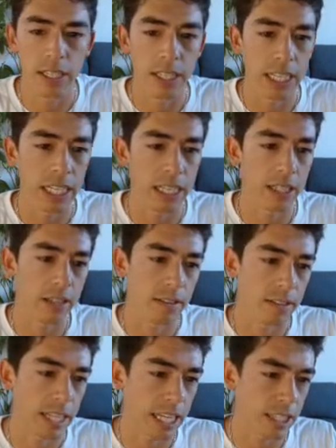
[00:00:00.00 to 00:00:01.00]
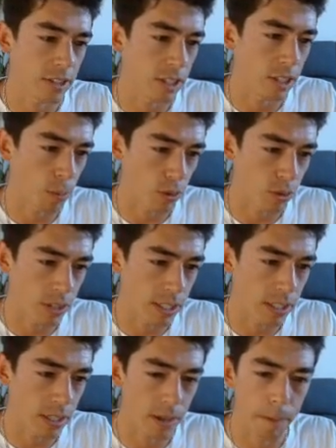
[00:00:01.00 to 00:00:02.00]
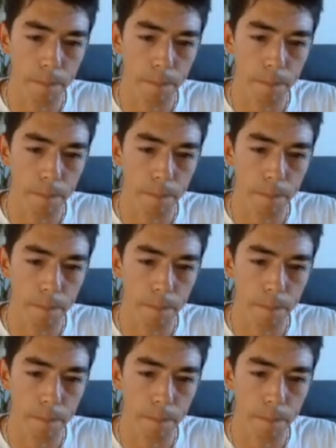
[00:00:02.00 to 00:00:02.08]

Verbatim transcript: and that's this person here.